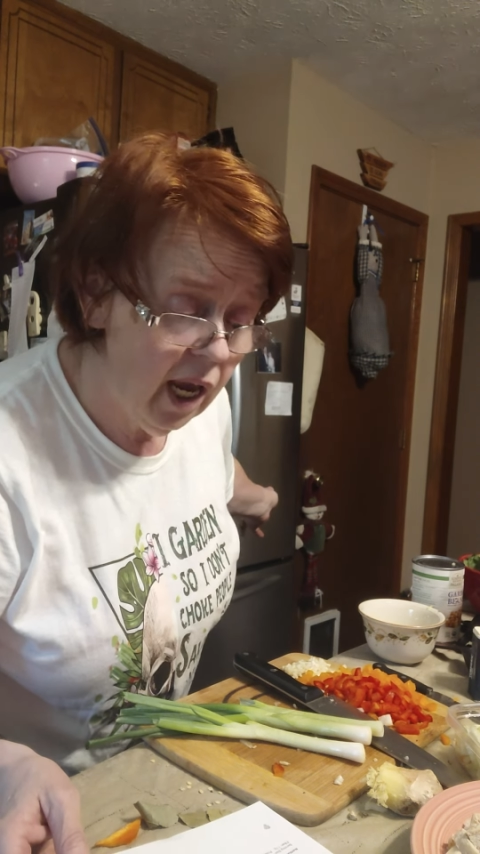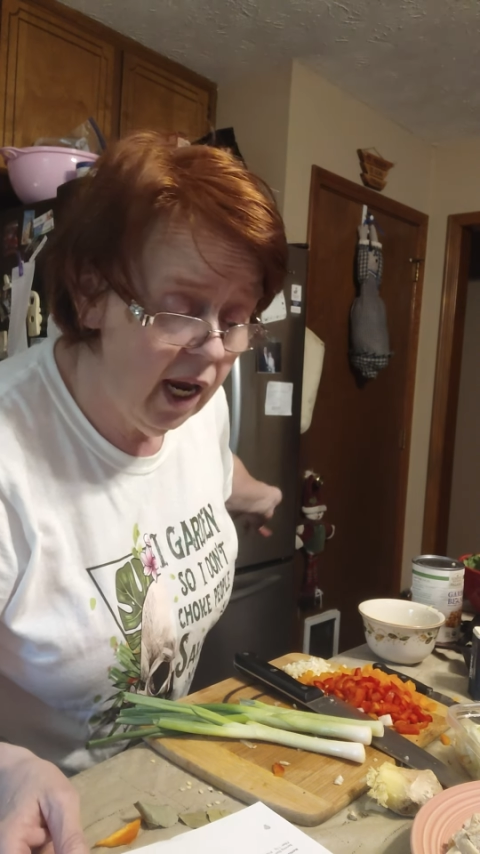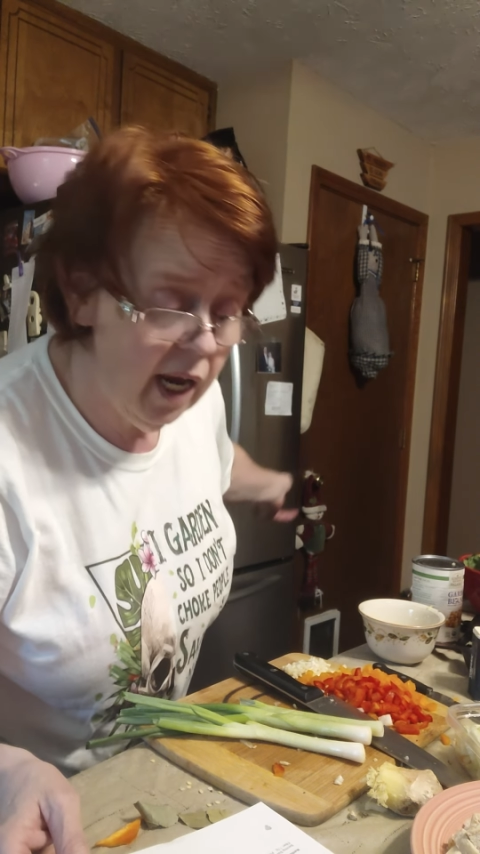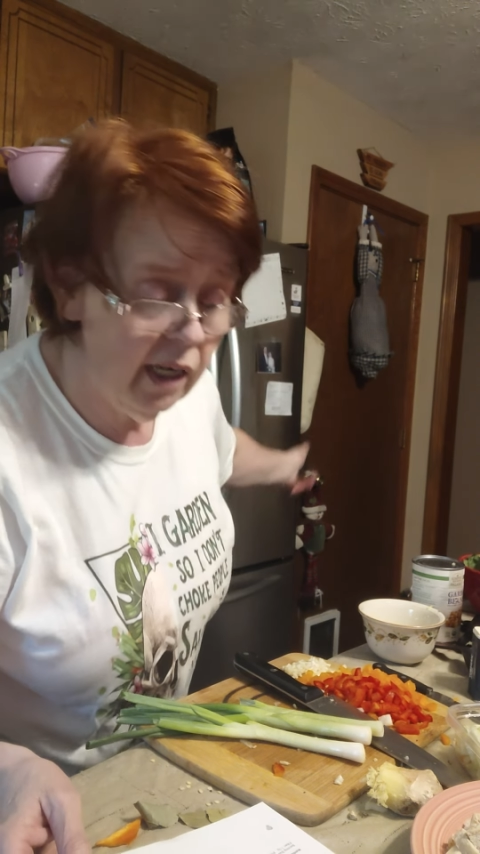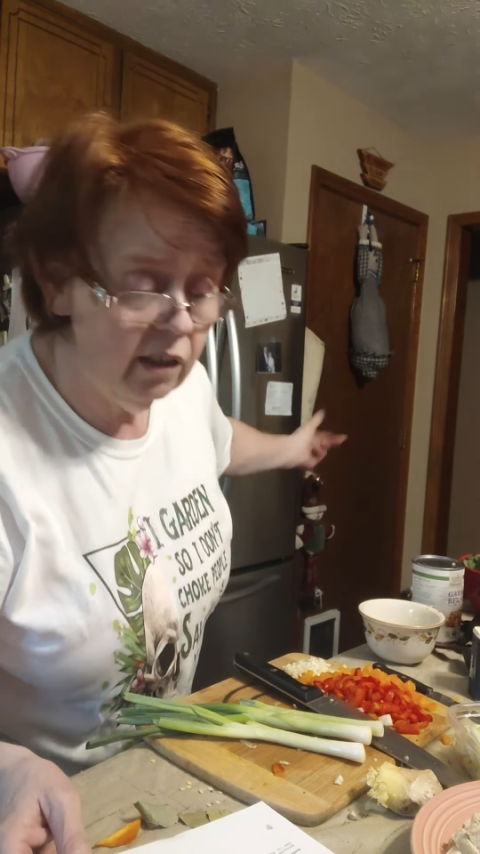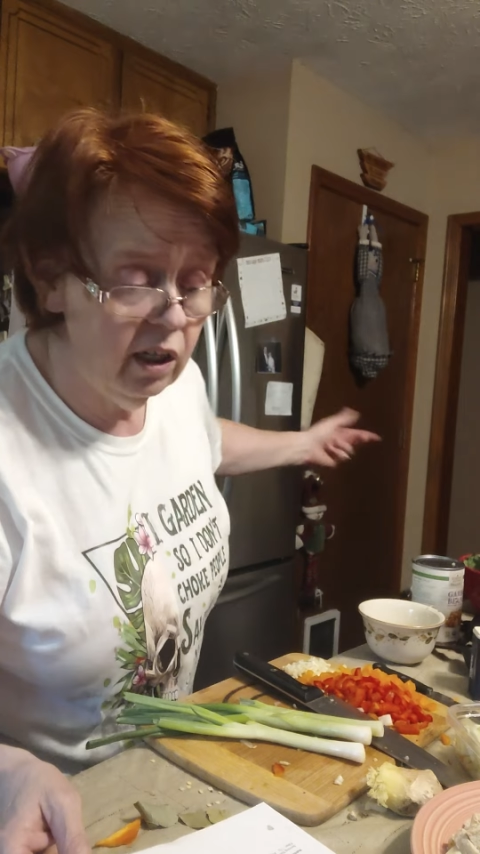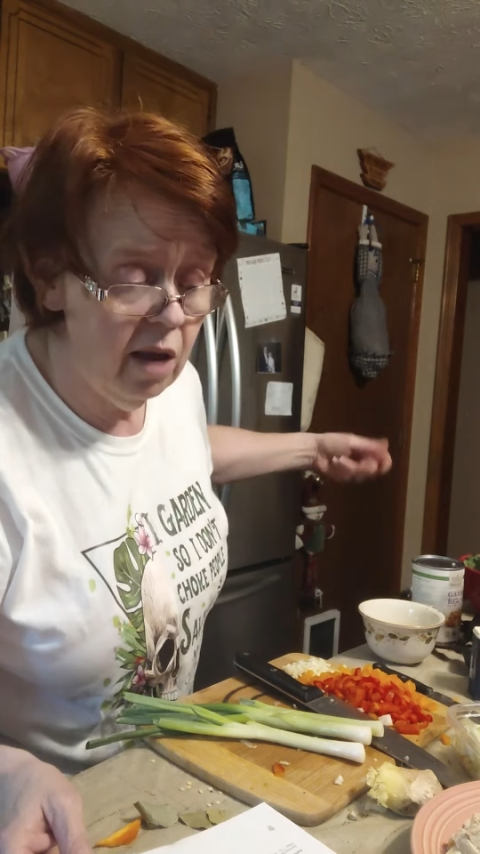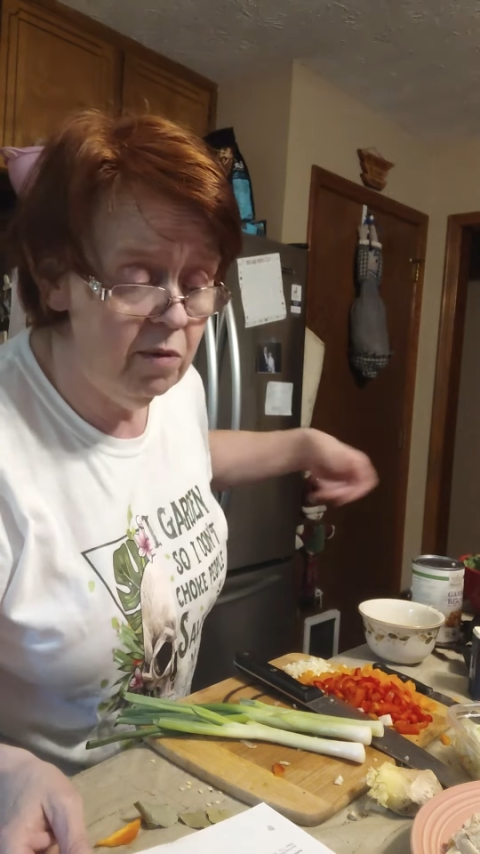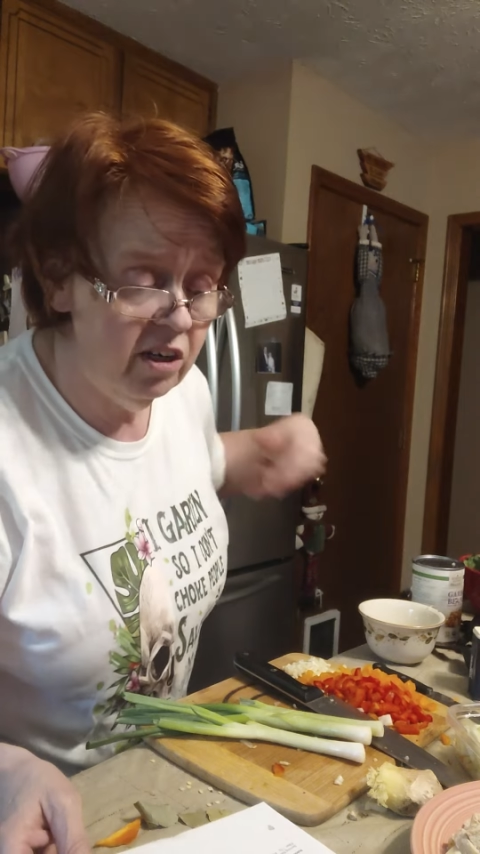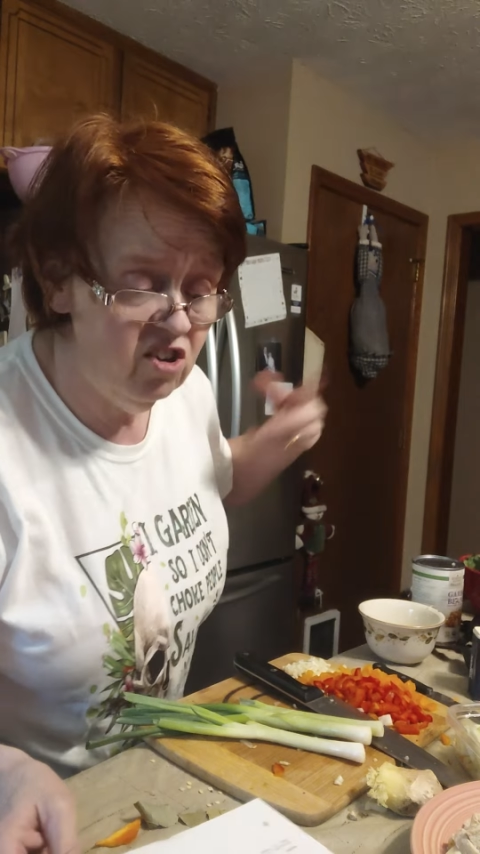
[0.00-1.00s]
and
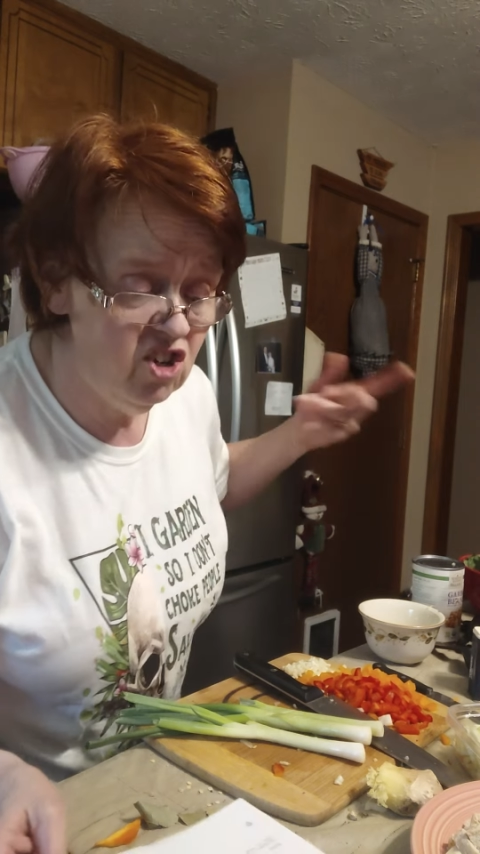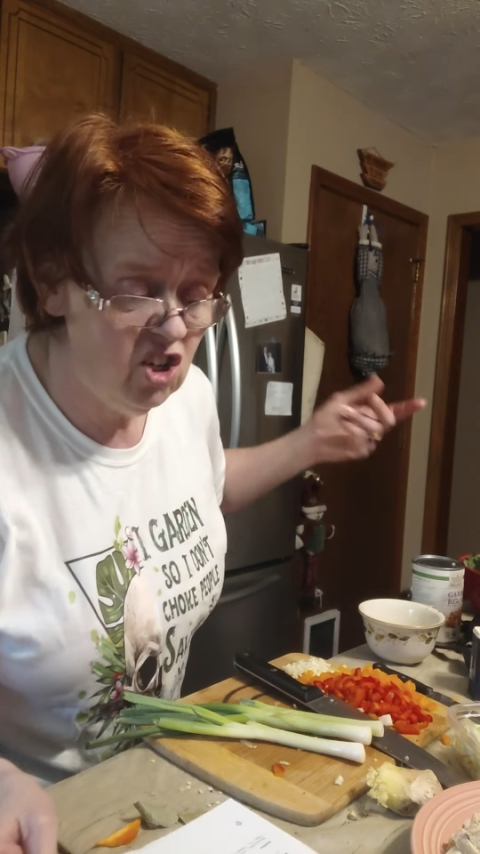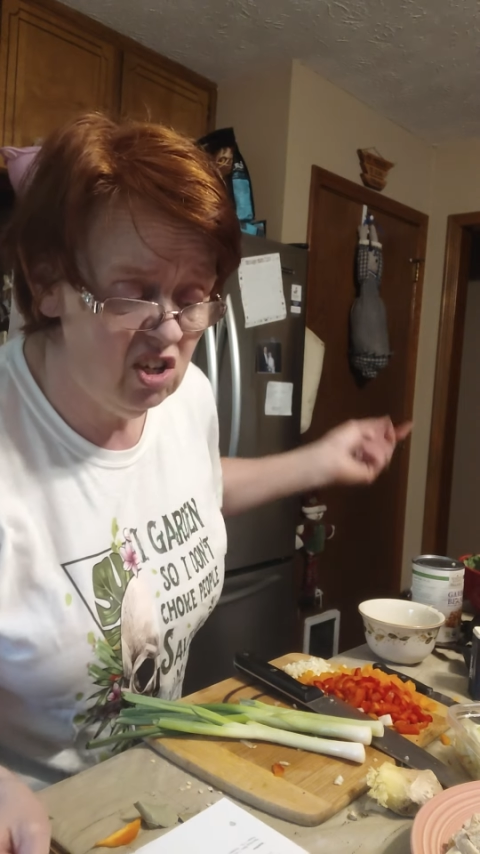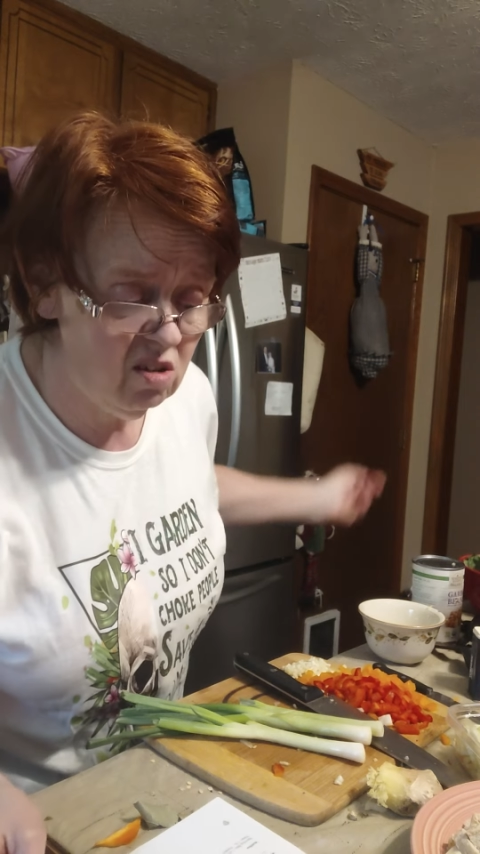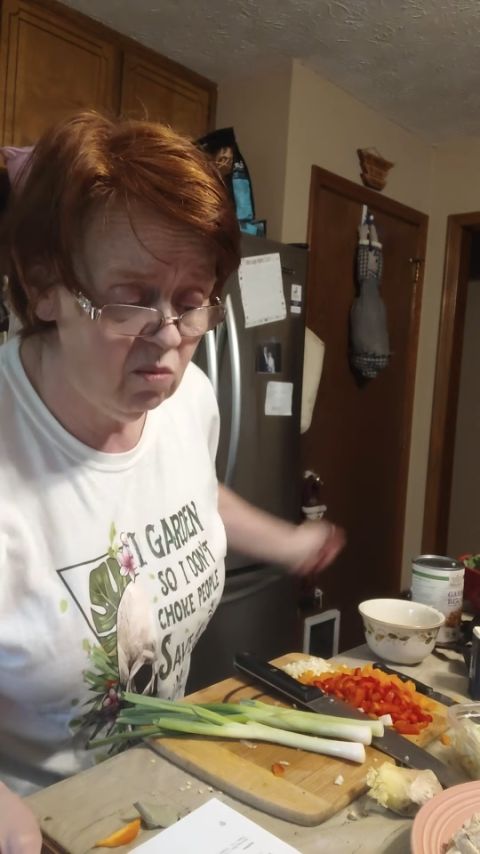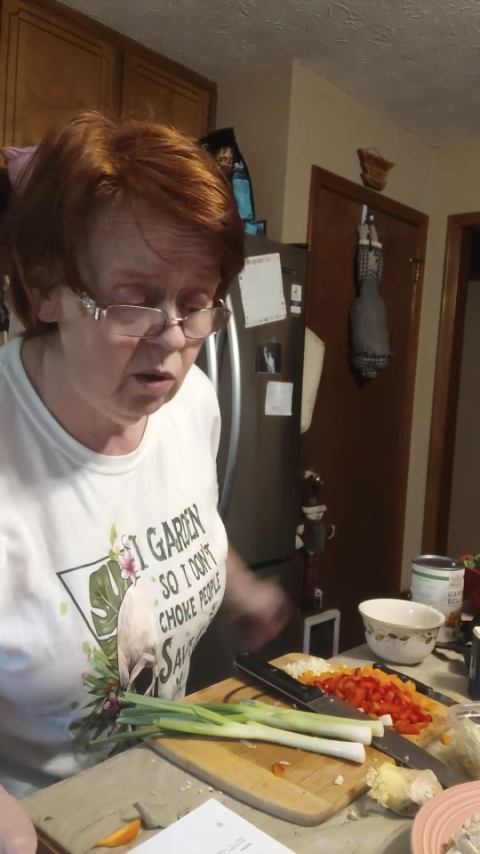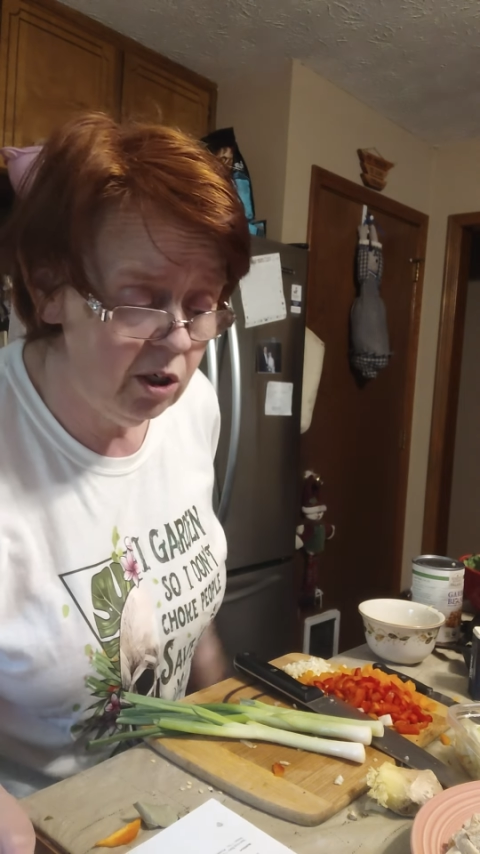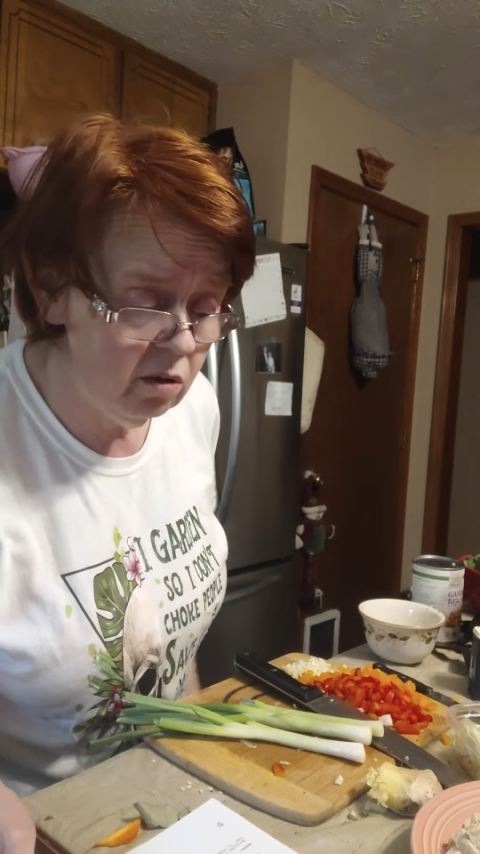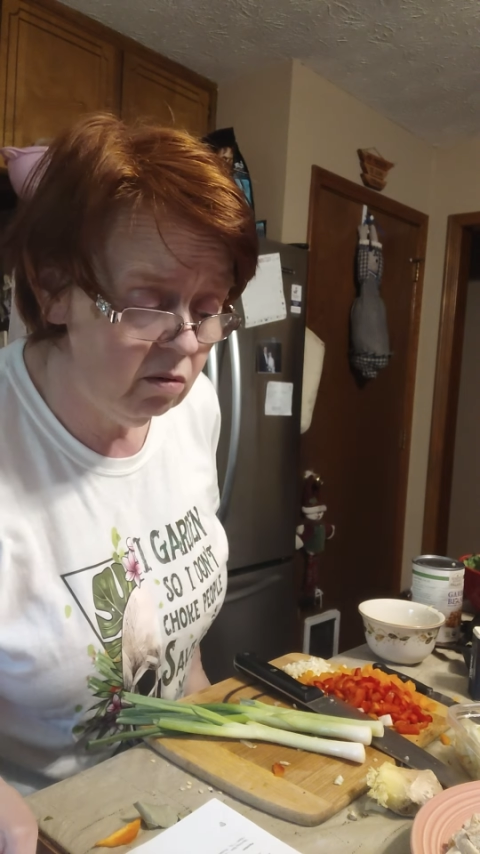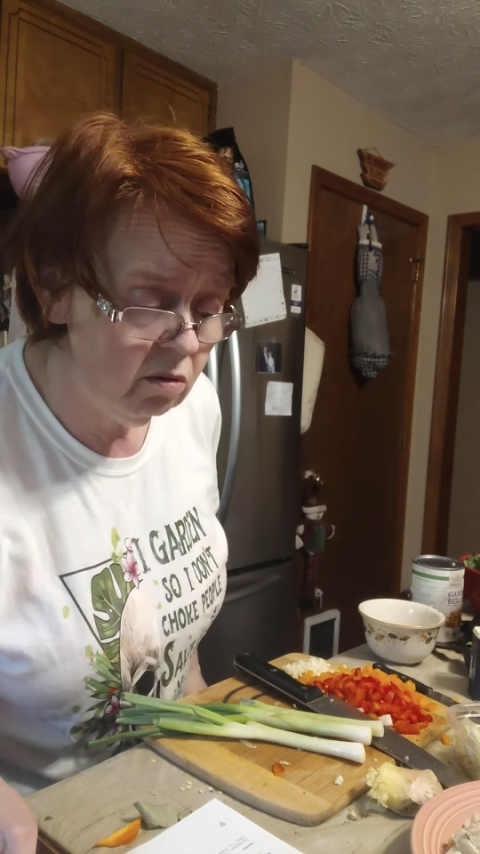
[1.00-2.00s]
lemon is just
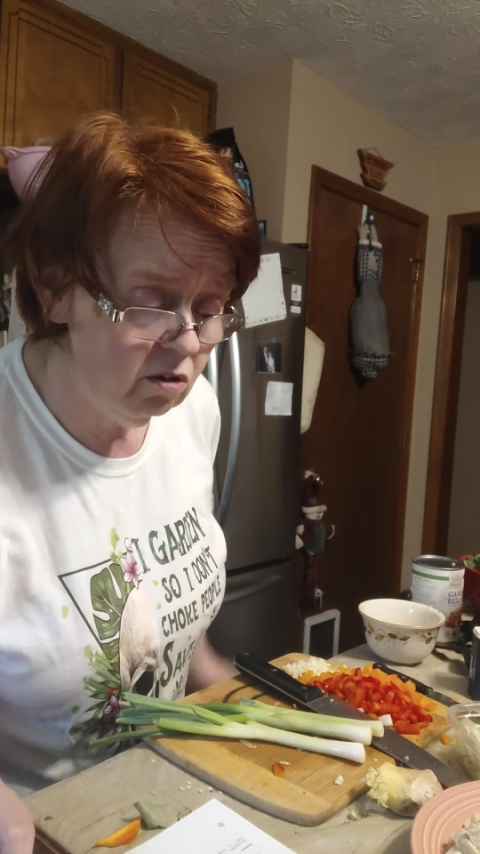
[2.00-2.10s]
when you